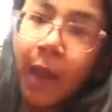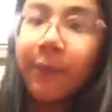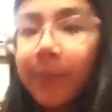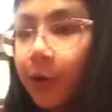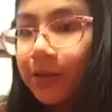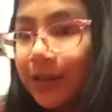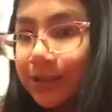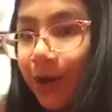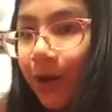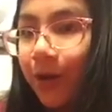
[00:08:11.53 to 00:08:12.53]
Happy Birthday
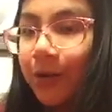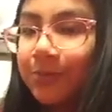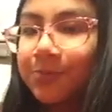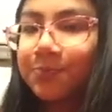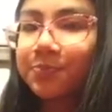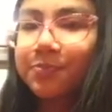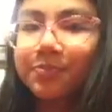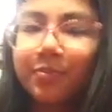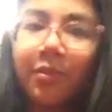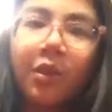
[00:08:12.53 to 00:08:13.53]
song.
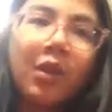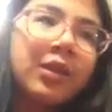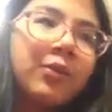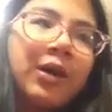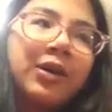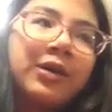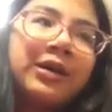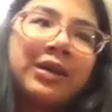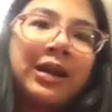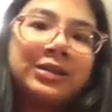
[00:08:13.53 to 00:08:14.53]
Well,
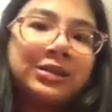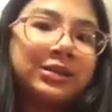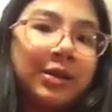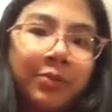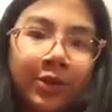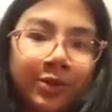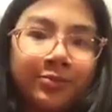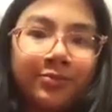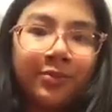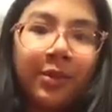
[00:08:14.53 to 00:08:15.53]
in 19
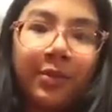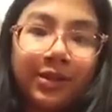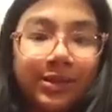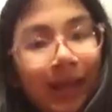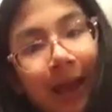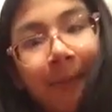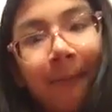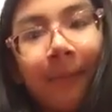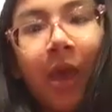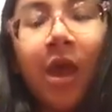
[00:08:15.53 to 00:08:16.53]
something, but today.
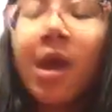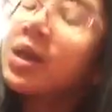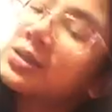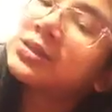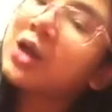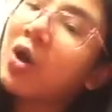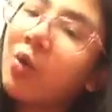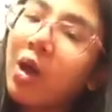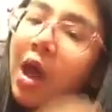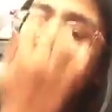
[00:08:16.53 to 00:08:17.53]

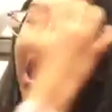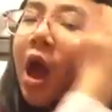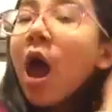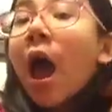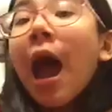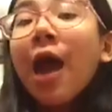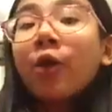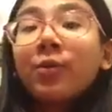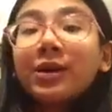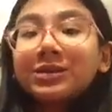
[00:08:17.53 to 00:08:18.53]
So, I
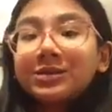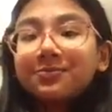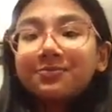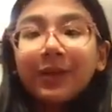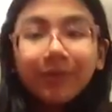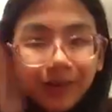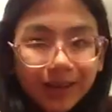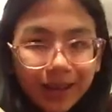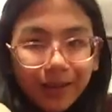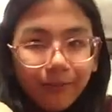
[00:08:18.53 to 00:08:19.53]
hope you guys a
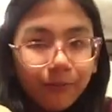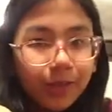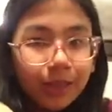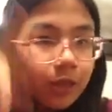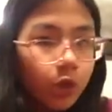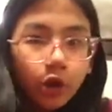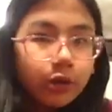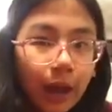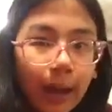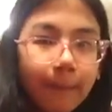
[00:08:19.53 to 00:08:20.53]
great day for like the third
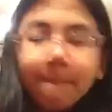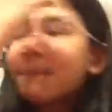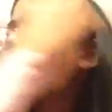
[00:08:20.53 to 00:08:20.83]
time.